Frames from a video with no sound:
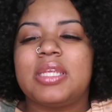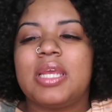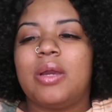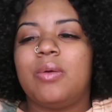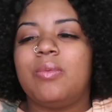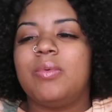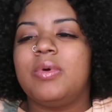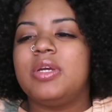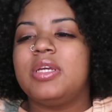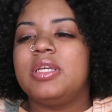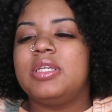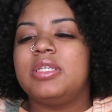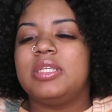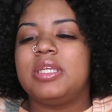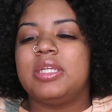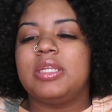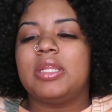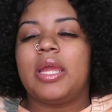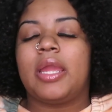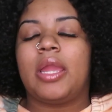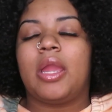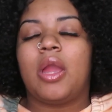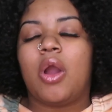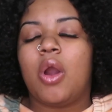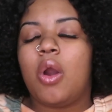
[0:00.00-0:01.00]
I wasn't
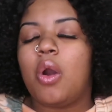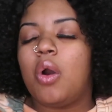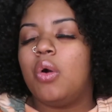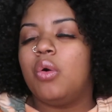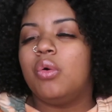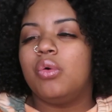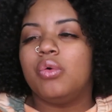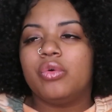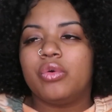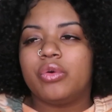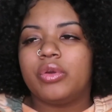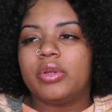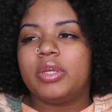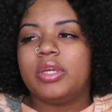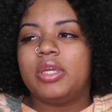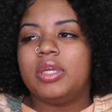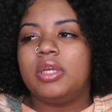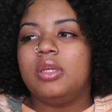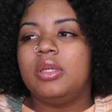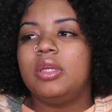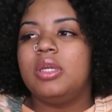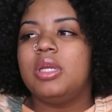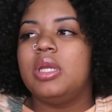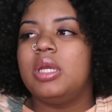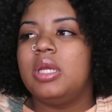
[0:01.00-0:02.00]
like
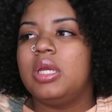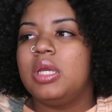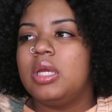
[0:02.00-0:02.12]
hungry.